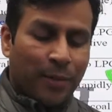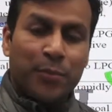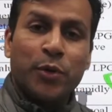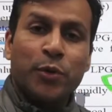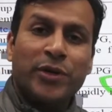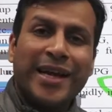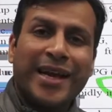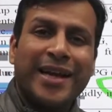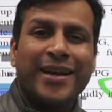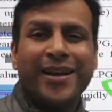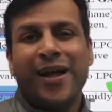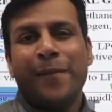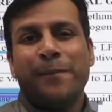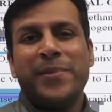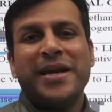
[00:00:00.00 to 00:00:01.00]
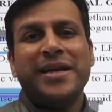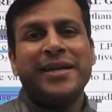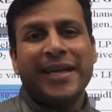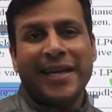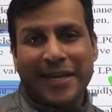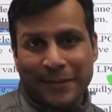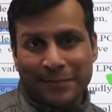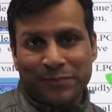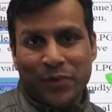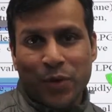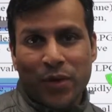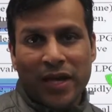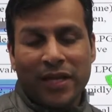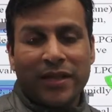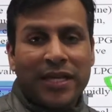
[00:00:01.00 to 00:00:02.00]
butane, pentane.
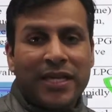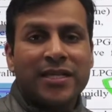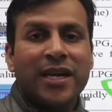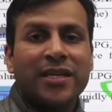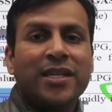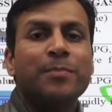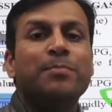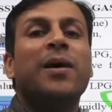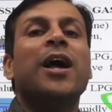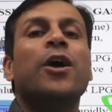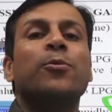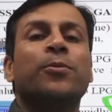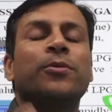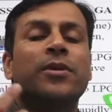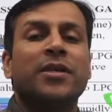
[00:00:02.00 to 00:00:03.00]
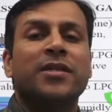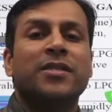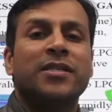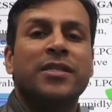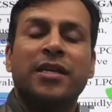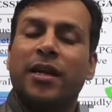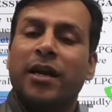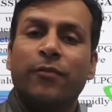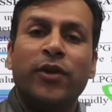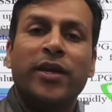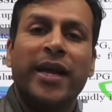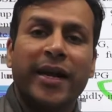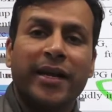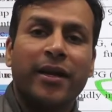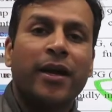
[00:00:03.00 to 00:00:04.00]
Okay, these are the bioproducts generally we
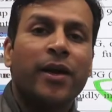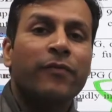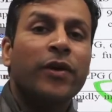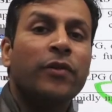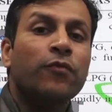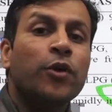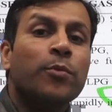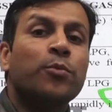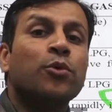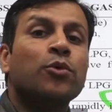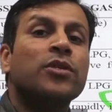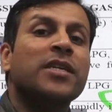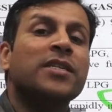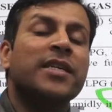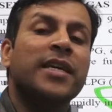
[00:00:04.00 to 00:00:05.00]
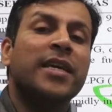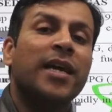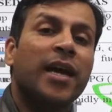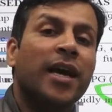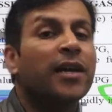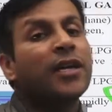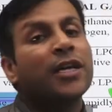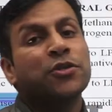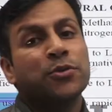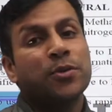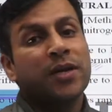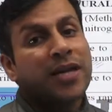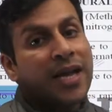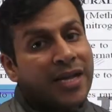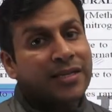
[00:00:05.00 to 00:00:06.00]
get when we process a
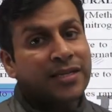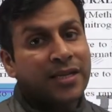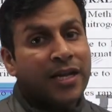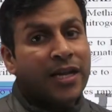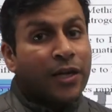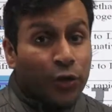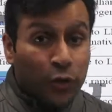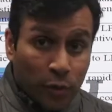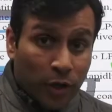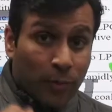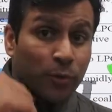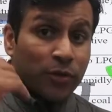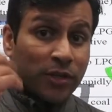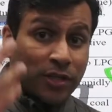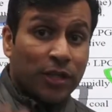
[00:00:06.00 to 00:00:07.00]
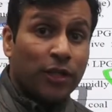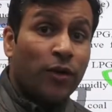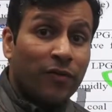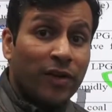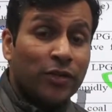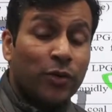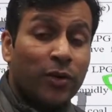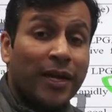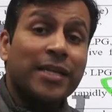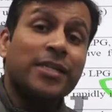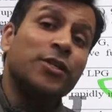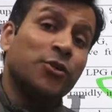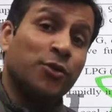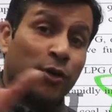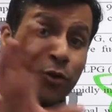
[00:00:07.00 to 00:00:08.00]
natural gas. During processing of natural
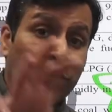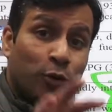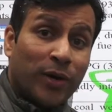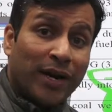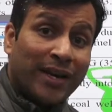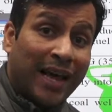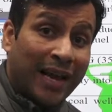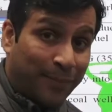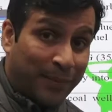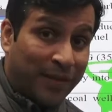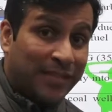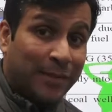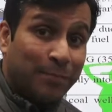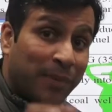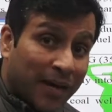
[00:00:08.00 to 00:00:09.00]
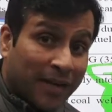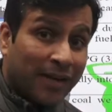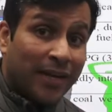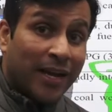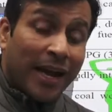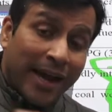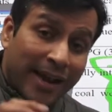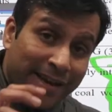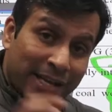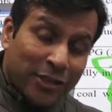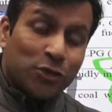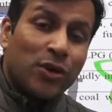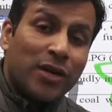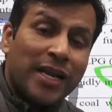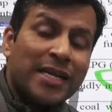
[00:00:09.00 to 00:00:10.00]
gas, you are going to get LPG, but
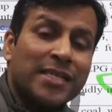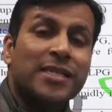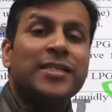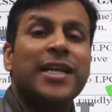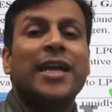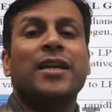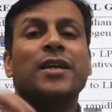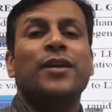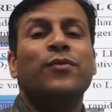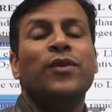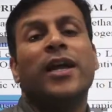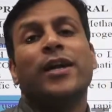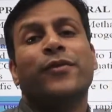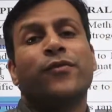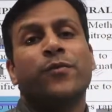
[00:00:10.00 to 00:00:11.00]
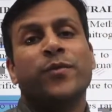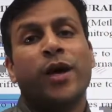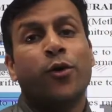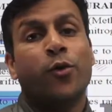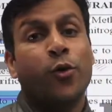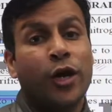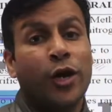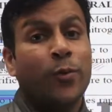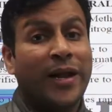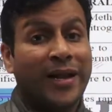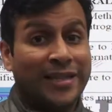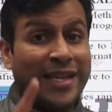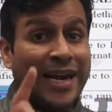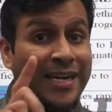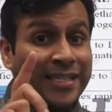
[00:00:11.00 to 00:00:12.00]
natural gas directly we get from the oil
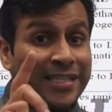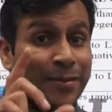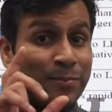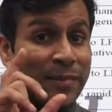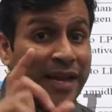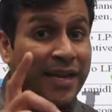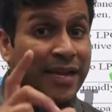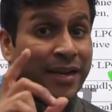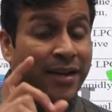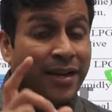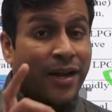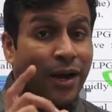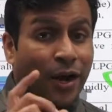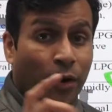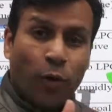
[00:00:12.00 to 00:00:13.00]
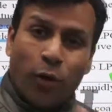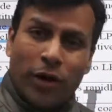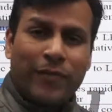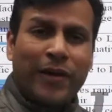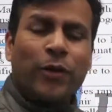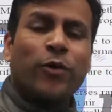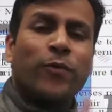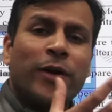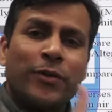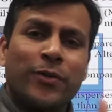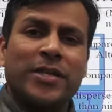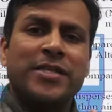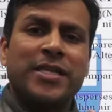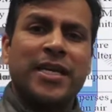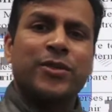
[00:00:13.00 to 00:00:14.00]
well. That is the main oil well, or what you
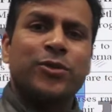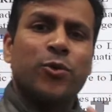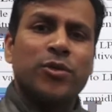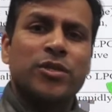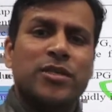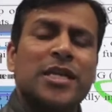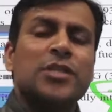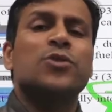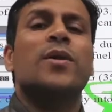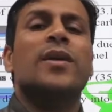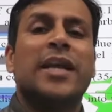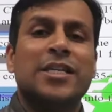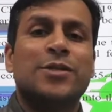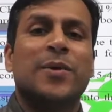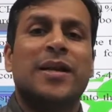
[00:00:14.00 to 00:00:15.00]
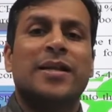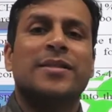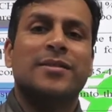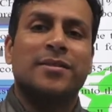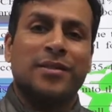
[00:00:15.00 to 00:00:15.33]
can say those natural gas well.